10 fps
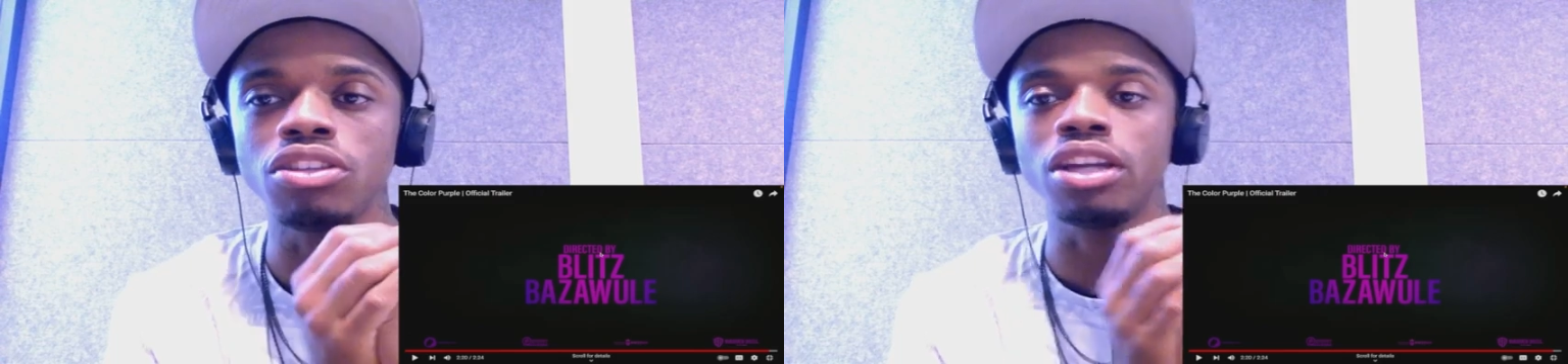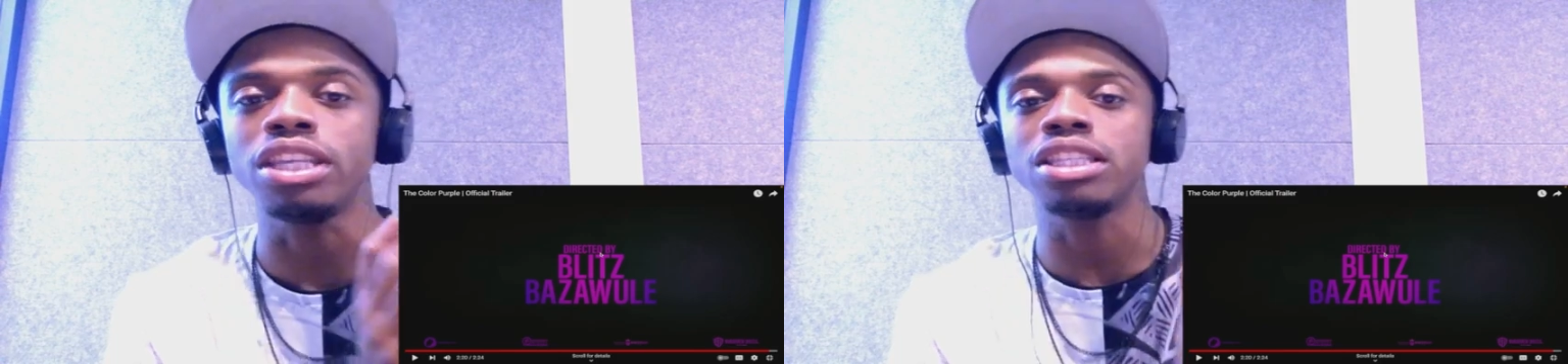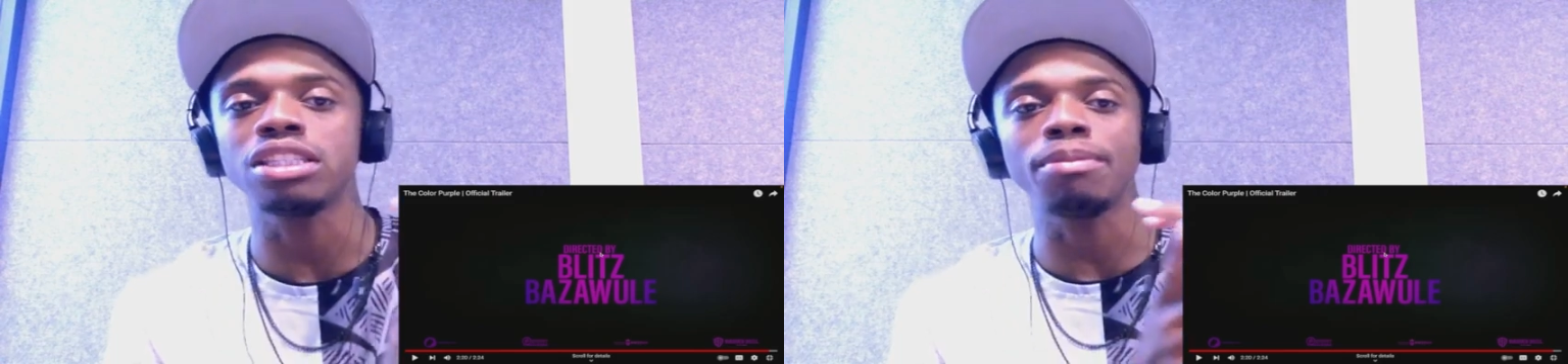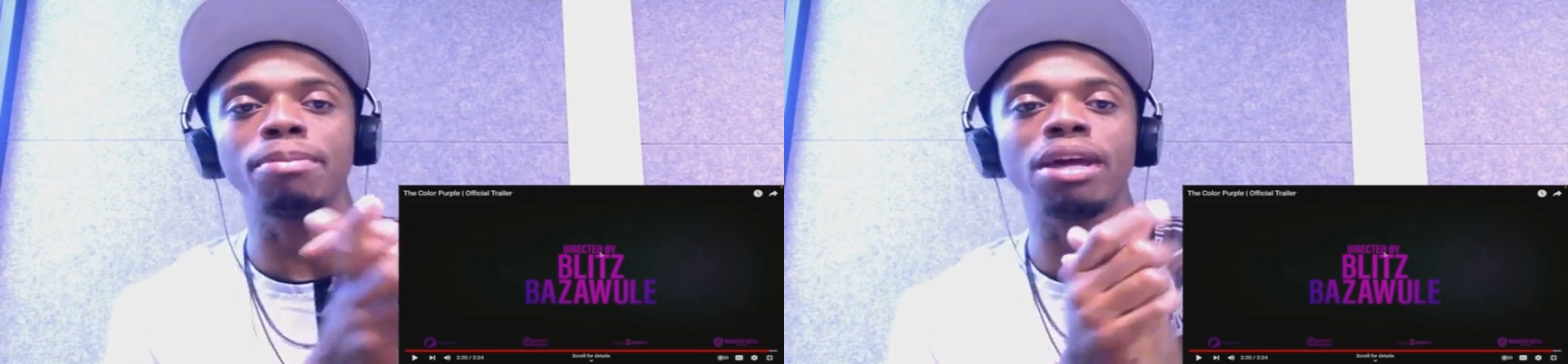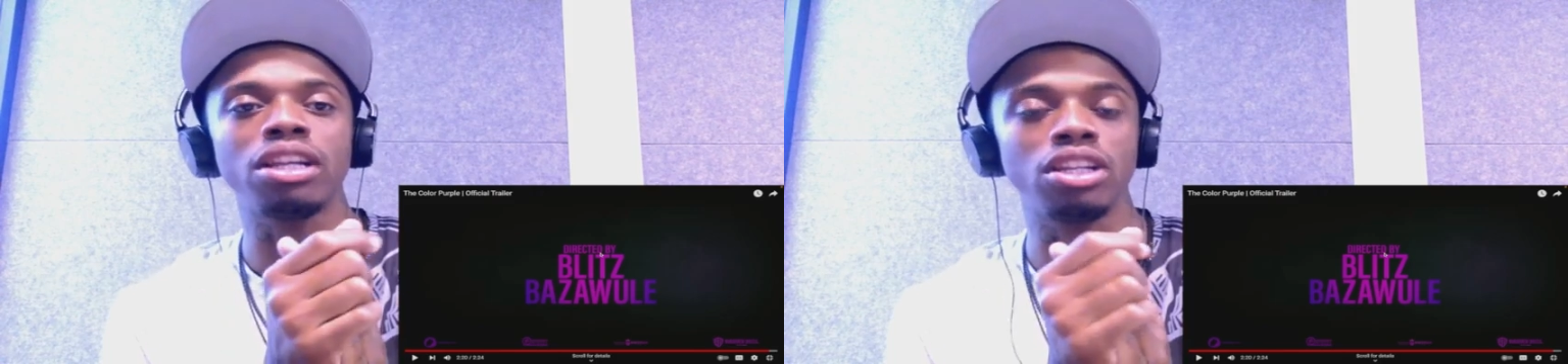Y'all think this gonna be
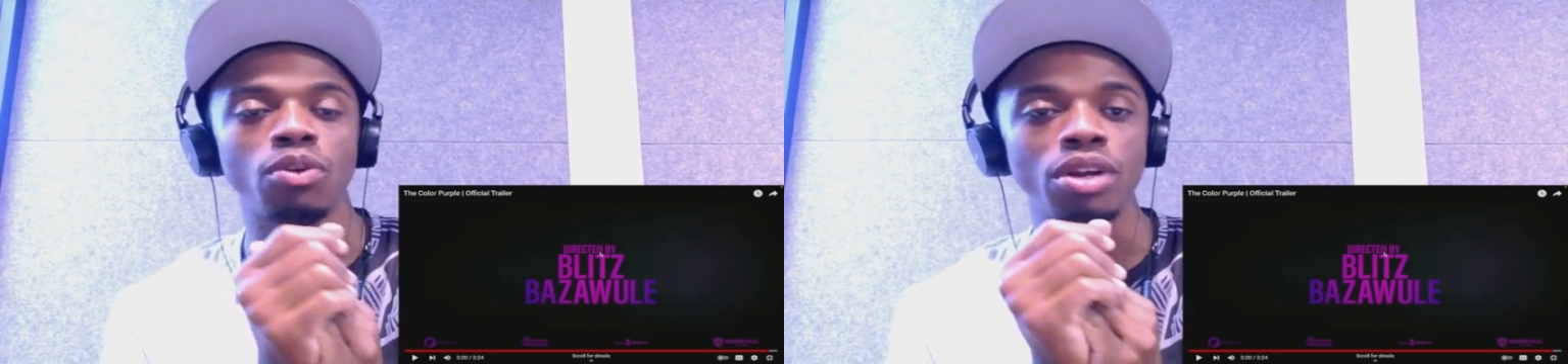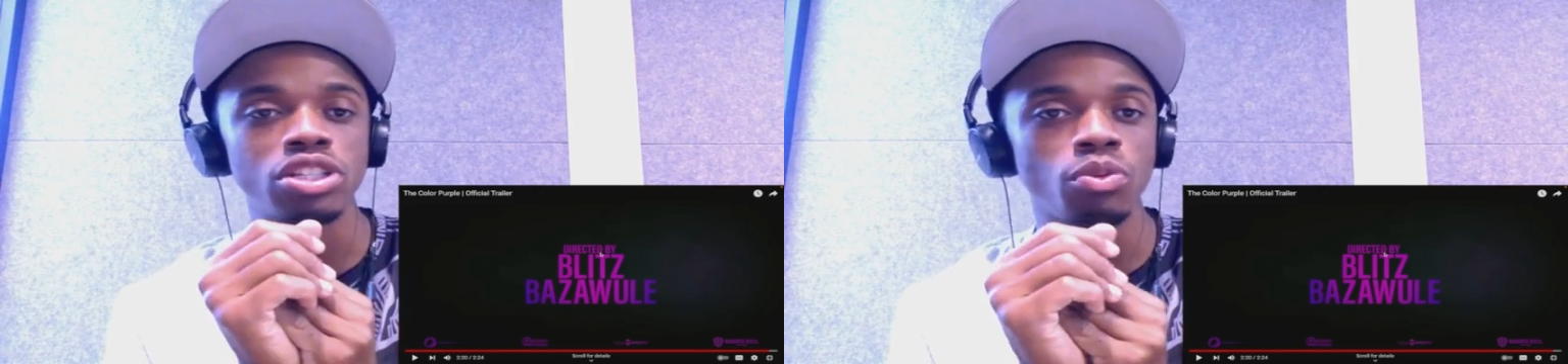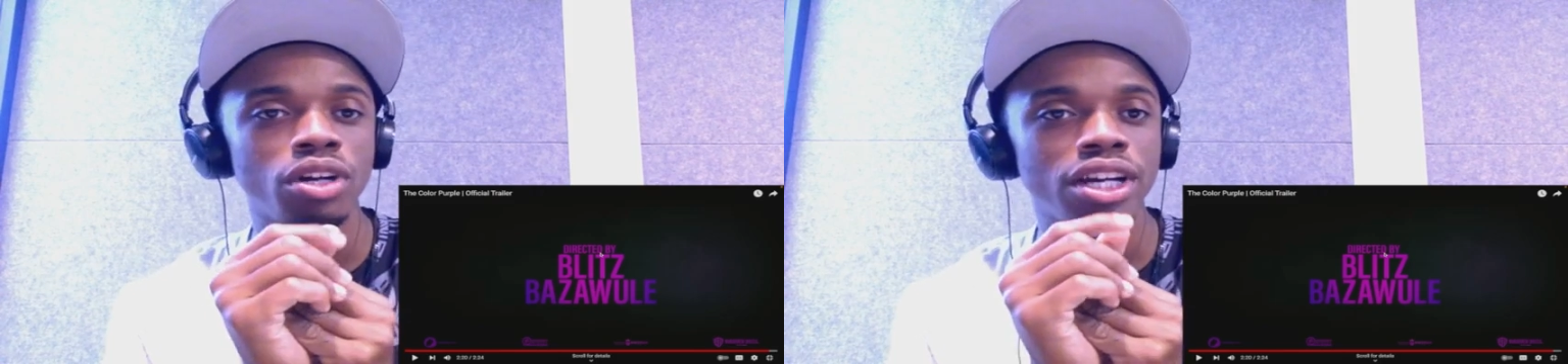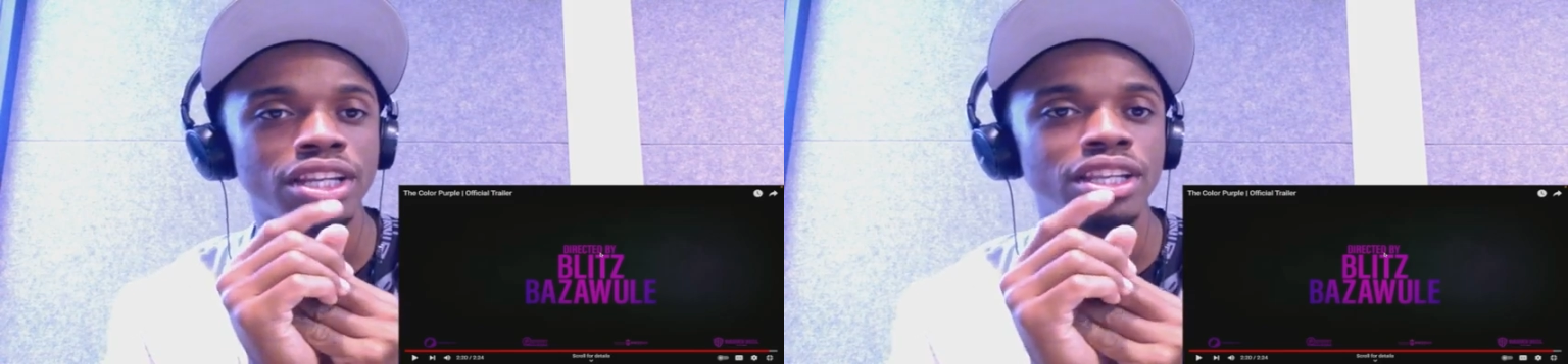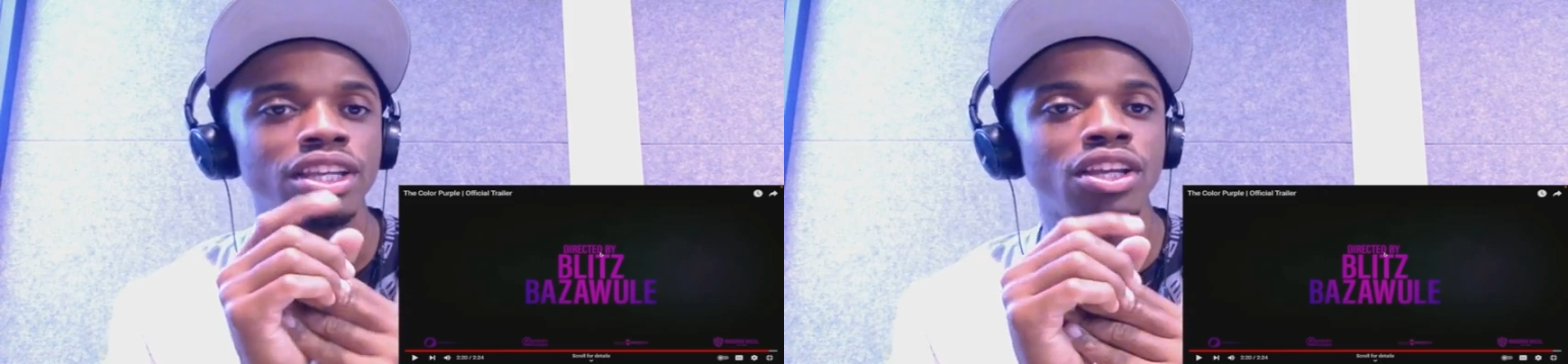better than the original one?